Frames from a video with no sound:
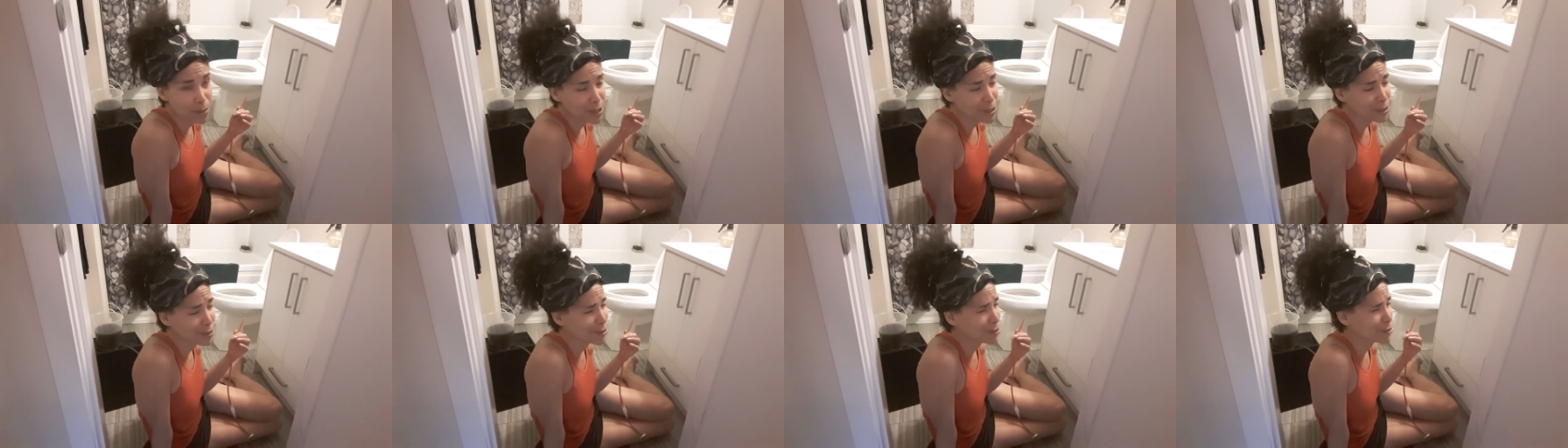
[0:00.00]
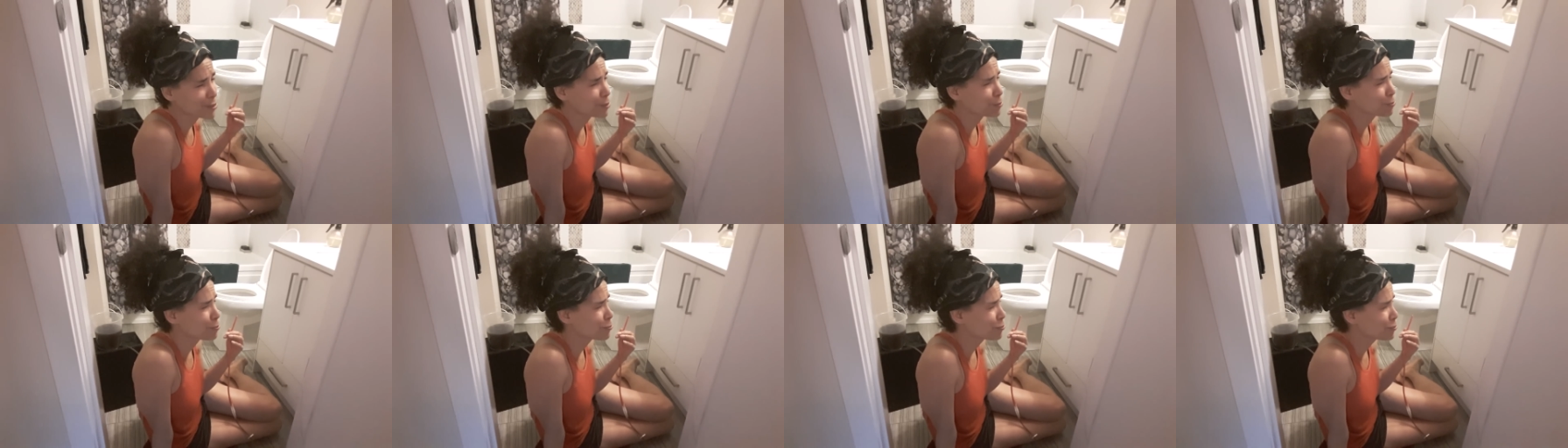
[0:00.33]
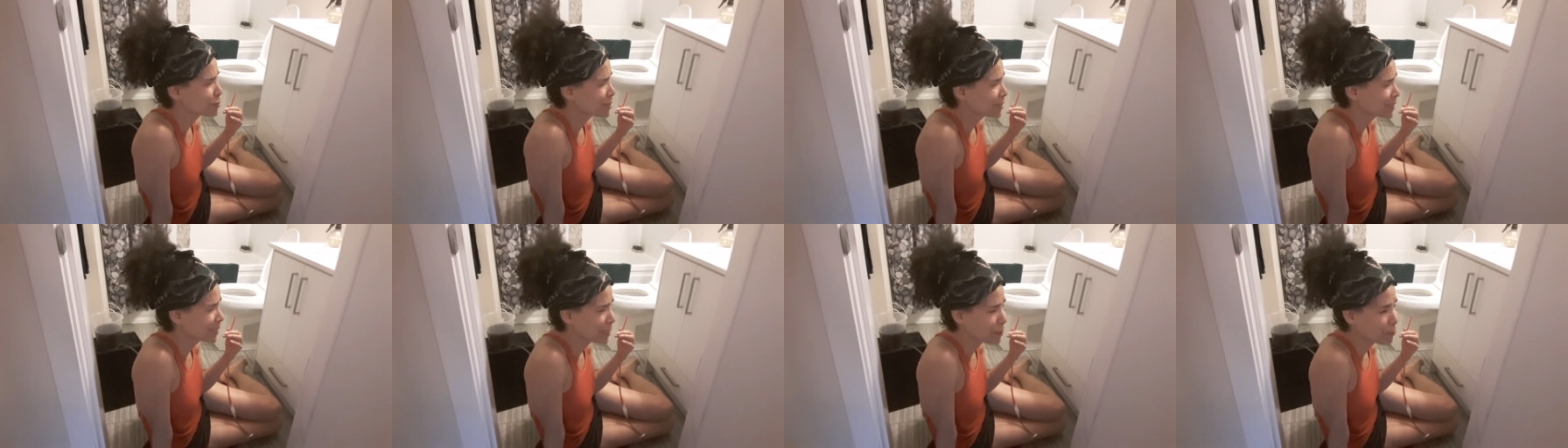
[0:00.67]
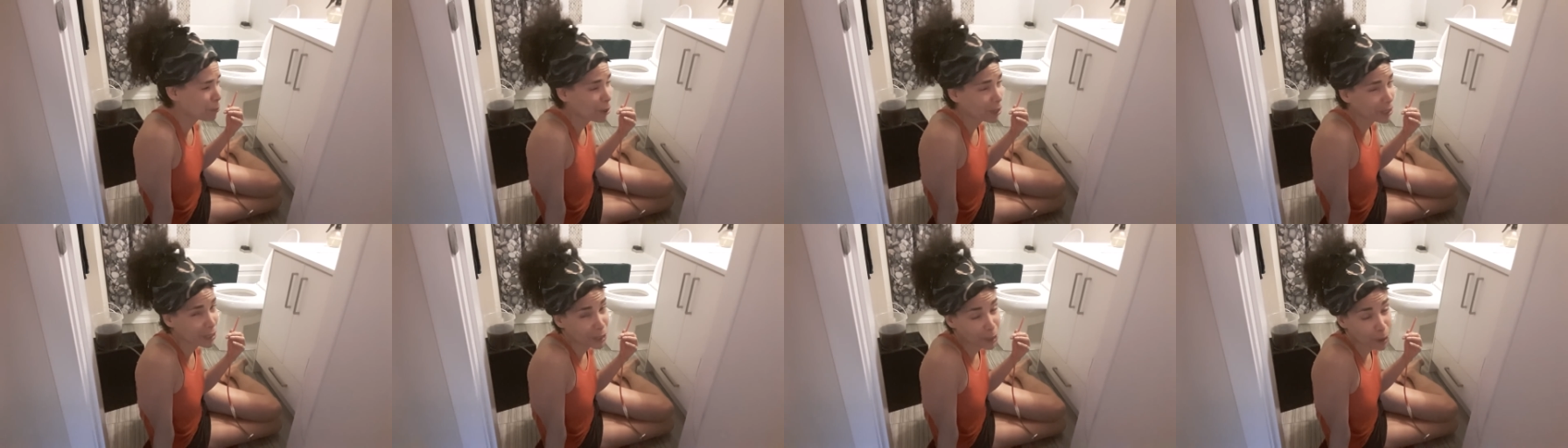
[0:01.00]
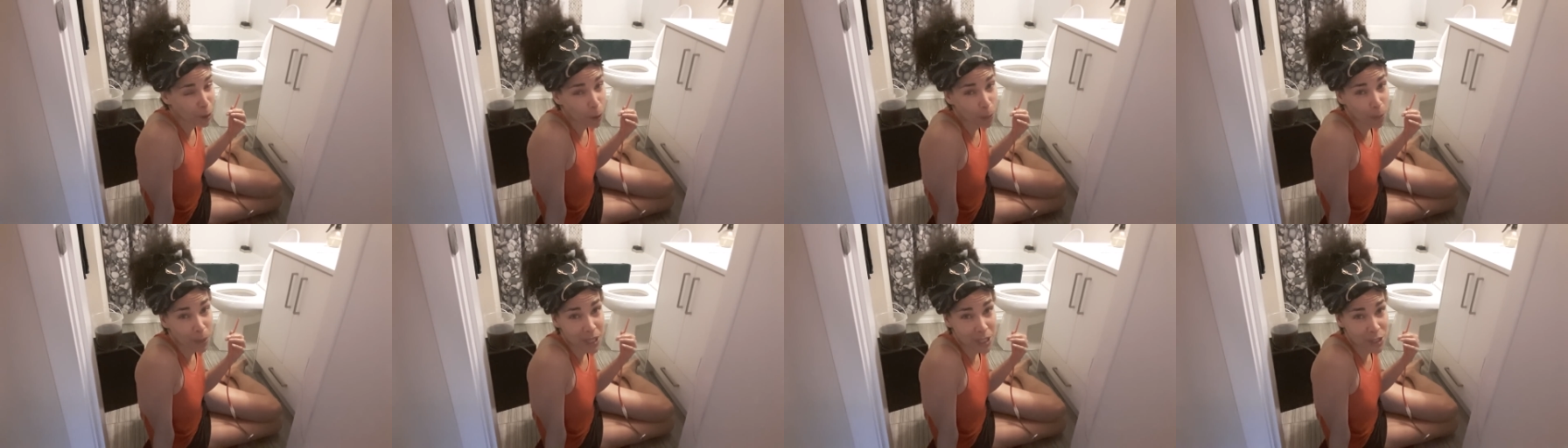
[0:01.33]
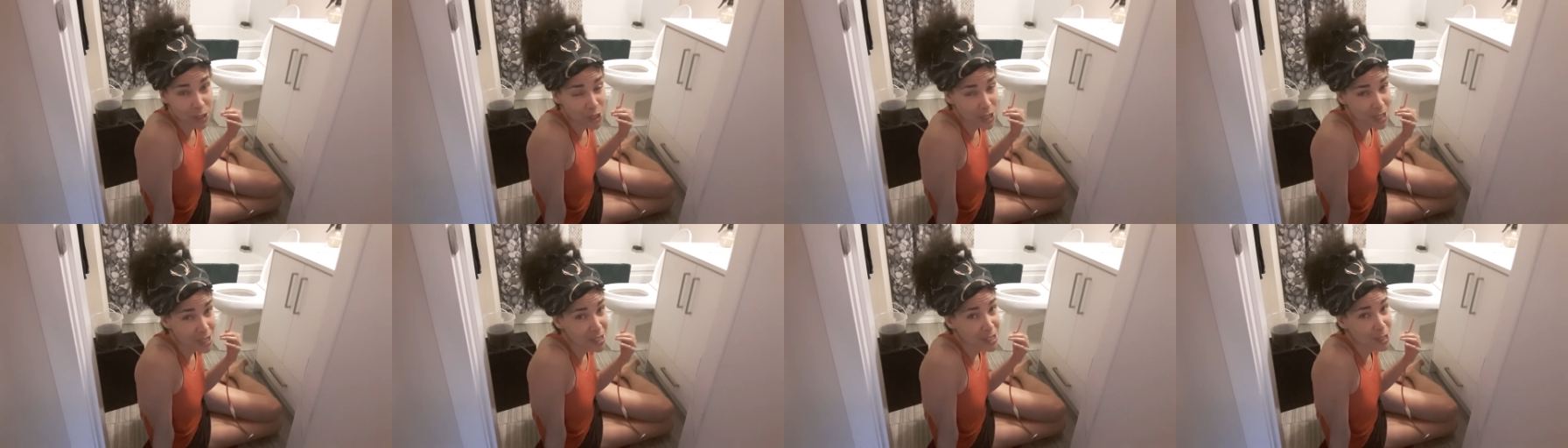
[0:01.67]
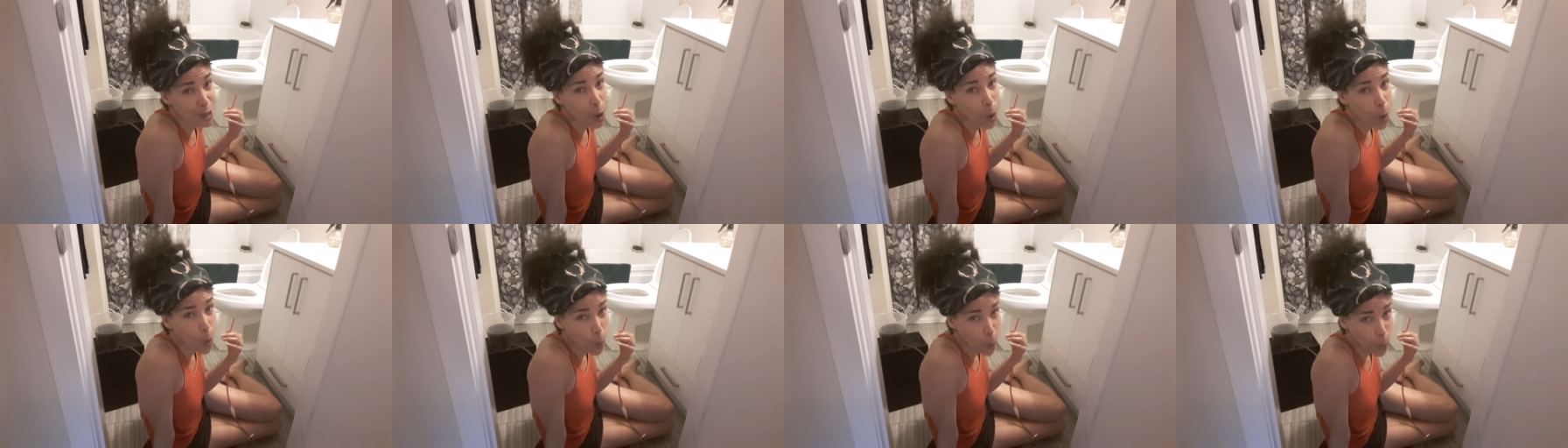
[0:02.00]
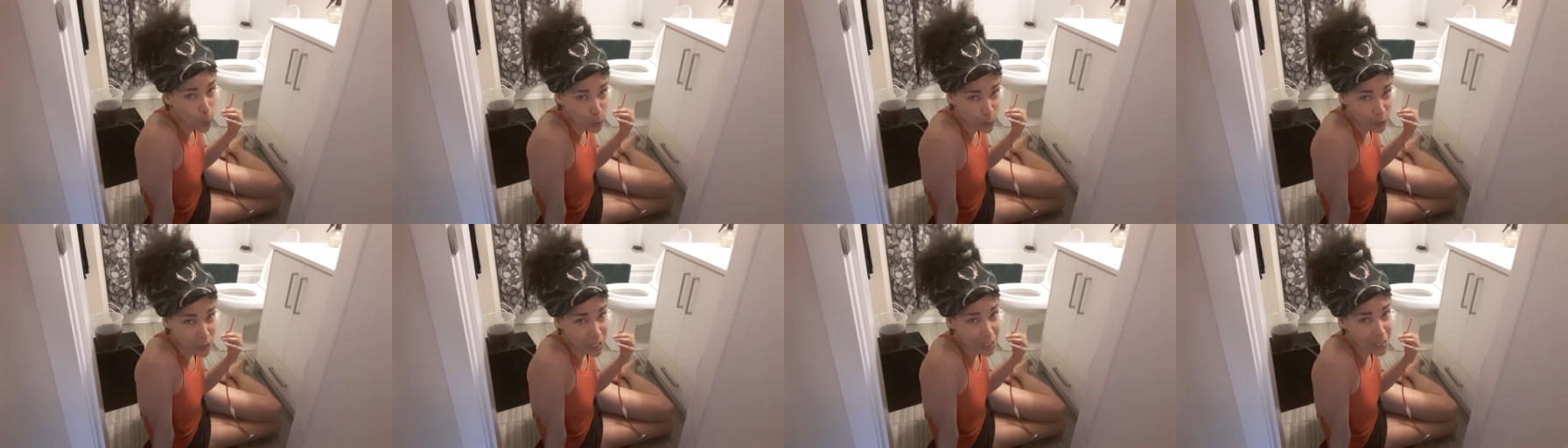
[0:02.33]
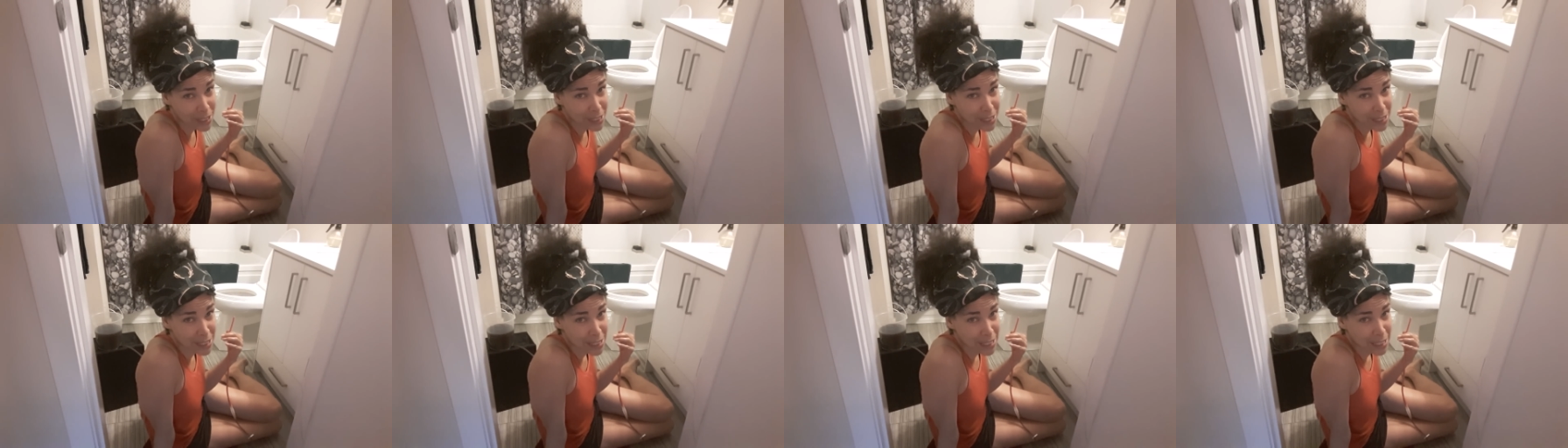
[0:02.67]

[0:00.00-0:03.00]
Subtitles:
and you'll just really want to go, but just hold it.